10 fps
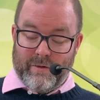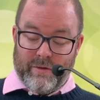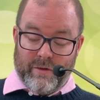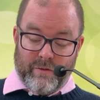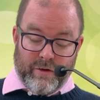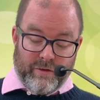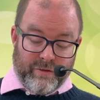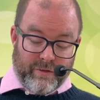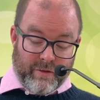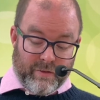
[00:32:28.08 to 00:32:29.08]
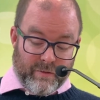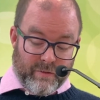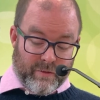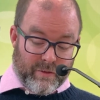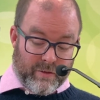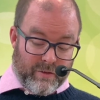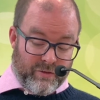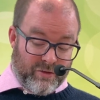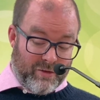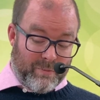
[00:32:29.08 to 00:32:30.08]
there
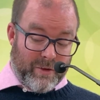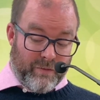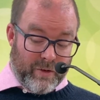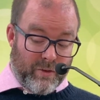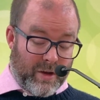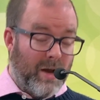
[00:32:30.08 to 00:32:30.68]
should be real